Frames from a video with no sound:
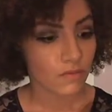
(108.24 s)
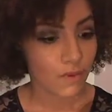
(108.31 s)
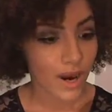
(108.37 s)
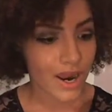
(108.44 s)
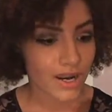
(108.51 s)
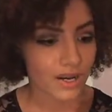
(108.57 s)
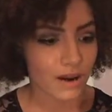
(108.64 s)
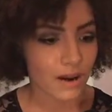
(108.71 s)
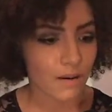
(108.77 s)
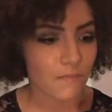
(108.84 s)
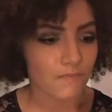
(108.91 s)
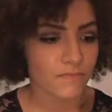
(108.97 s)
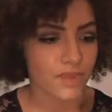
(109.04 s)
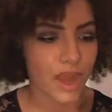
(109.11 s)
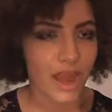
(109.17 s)
Right. Um,
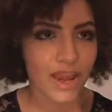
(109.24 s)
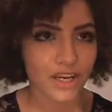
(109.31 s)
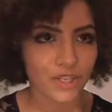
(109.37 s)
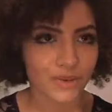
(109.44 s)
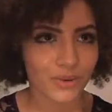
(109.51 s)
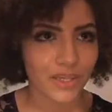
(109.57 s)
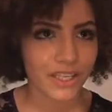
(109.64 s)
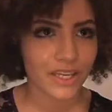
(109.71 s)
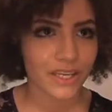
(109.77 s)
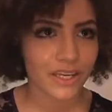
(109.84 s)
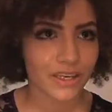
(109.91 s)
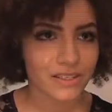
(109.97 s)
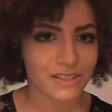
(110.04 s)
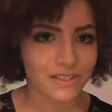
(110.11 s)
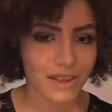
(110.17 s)
I
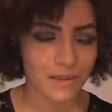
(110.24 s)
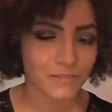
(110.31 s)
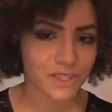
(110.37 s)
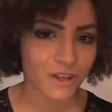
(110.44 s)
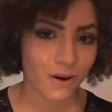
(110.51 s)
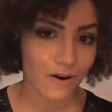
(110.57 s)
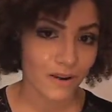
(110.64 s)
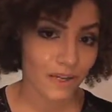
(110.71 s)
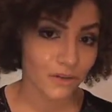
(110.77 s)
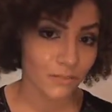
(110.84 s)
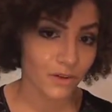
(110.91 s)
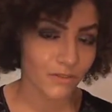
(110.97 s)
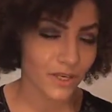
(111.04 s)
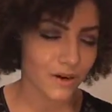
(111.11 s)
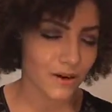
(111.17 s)
actually I'm starring in a
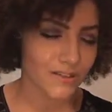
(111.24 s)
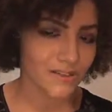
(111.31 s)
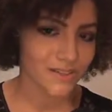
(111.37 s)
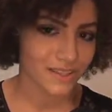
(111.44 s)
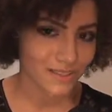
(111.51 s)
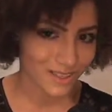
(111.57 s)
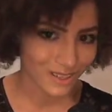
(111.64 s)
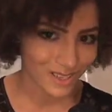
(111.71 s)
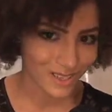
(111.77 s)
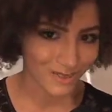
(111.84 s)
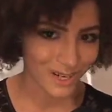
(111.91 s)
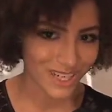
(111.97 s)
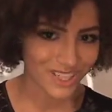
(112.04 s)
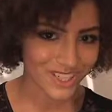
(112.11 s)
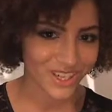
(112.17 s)
movie called Sister
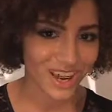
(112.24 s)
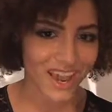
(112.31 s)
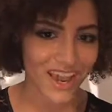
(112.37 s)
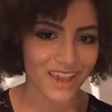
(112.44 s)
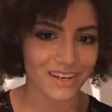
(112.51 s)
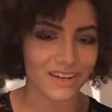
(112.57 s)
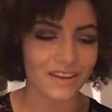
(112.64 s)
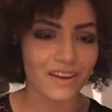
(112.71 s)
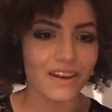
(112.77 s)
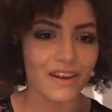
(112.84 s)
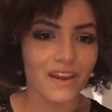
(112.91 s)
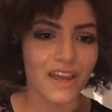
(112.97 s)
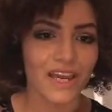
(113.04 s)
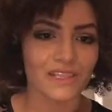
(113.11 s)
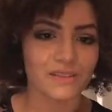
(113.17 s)
Switch, and
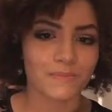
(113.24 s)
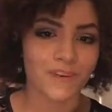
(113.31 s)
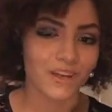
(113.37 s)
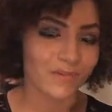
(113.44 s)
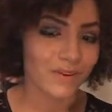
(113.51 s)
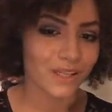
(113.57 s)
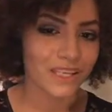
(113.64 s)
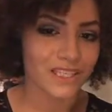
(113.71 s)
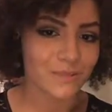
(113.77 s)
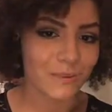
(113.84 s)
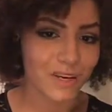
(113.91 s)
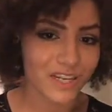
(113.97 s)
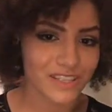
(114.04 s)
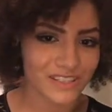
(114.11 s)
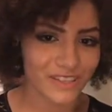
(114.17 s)
it's being released
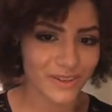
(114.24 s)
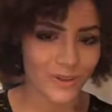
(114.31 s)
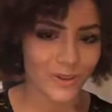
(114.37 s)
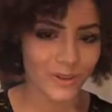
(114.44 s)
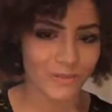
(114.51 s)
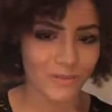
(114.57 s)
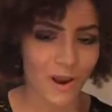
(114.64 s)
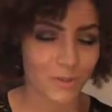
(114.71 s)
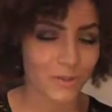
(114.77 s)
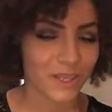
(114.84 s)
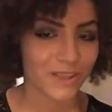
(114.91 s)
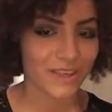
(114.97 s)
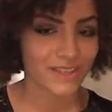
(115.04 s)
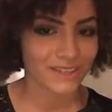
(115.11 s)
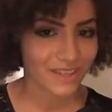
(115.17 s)
pretty soon,
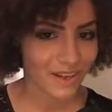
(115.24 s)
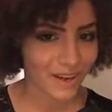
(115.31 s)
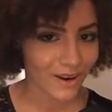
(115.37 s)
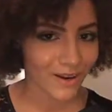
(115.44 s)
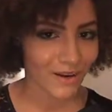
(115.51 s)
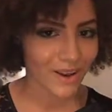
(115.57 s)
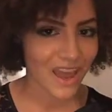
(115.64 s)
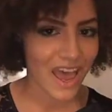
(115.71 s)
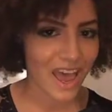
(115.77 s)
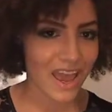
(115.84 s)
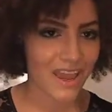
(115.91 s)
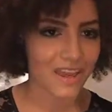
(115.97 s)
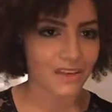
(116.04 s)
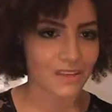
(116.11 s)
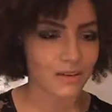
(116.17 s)
probably this year.
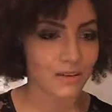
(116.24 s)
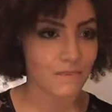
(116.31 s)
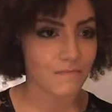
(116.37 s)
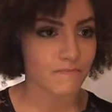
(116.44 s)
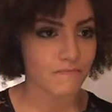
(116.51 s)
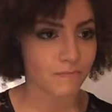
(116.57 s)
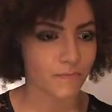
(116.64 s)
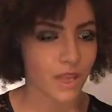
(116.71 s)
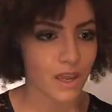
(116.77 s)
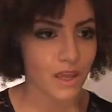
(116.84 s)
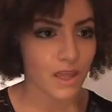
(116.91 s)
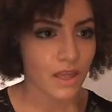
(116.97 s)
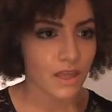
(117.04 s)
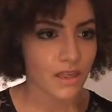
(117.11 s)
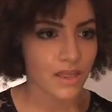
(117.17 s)
And um,
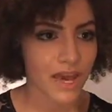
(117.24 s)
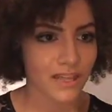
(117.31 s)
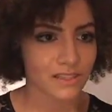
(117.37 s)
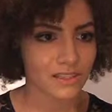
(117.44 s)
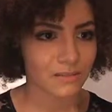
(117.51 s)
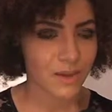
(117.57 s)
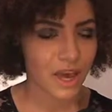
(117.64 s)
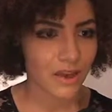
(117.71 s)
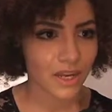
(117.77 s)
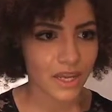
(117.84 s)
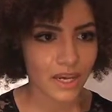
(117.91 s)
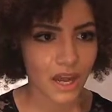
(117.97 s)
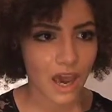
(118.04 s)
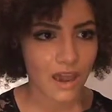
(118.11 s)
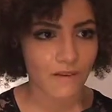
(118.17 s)
that's about
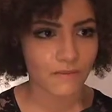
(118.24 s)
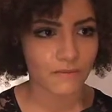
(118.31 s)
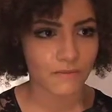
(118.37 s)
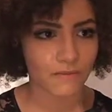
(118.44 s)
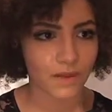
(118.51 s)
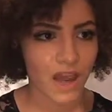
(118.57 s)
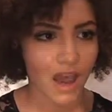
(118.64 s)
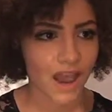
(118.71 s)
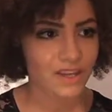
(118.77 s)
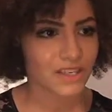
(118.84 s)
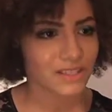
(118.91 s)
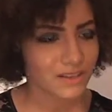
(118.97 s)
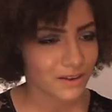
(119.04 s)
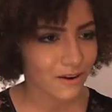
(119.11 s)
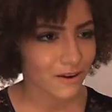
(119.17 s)
it. i I
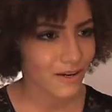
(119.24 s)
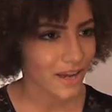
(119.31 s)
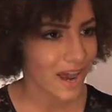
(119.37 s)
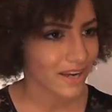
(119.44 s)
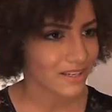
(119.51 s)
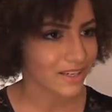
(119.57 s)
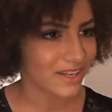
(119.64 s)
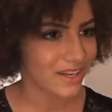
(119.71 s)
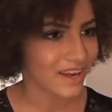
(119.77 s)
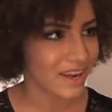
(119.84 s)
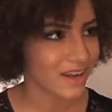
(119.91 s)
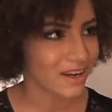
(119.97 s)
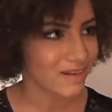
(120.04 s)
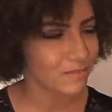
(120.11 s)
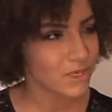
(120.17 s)
just started acting
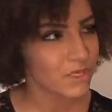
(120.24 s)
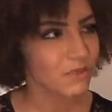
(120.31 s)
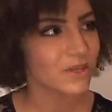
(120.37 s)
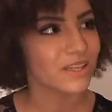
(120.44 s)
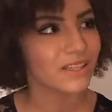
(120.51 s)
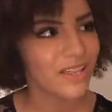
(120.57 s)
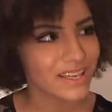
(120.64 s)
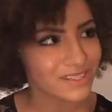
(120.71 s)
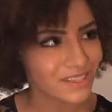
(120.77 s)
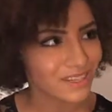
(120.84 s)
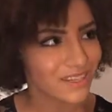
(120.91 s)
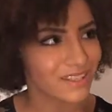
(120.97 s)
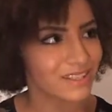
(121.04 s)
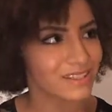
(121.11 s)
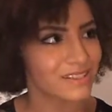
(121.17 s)
and I've been doing
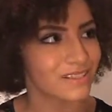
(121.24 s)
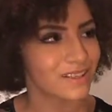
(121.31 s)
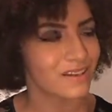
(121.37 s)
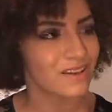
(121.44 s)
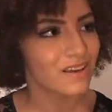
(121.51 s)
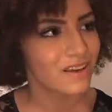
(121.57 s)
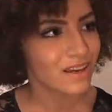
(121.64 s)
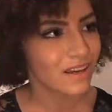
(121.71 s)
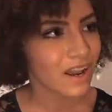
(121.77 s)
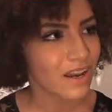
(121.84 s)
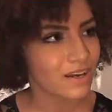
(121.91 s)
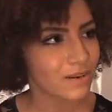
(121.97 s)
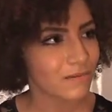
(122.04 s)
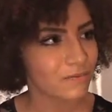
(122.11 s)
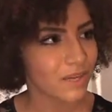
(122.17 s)
lessons and
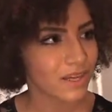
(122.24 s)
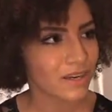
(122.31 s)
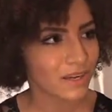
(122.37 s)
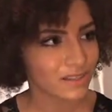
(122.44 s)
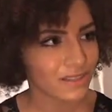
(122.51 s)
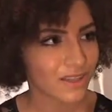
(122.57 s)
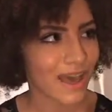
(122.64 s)
kind of getting into